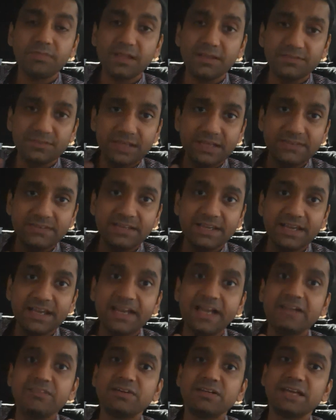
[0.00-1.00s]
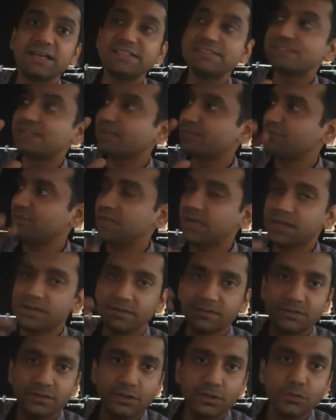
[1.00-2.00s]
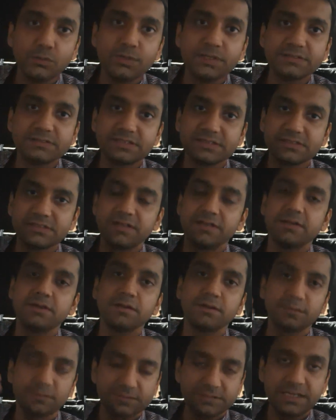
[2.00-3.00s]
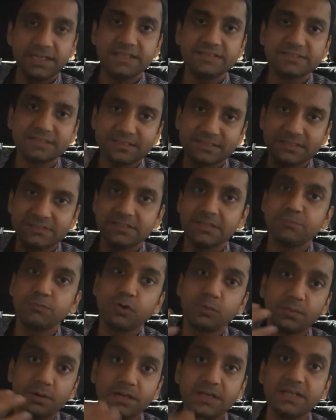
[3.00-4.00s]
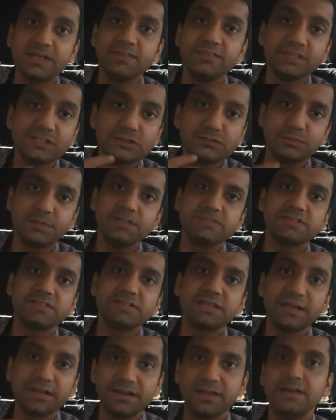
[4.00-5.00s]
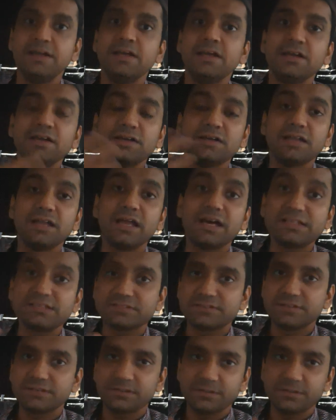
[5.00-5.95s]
then they can advertise that we are doing such an selling such and such property in these places, and last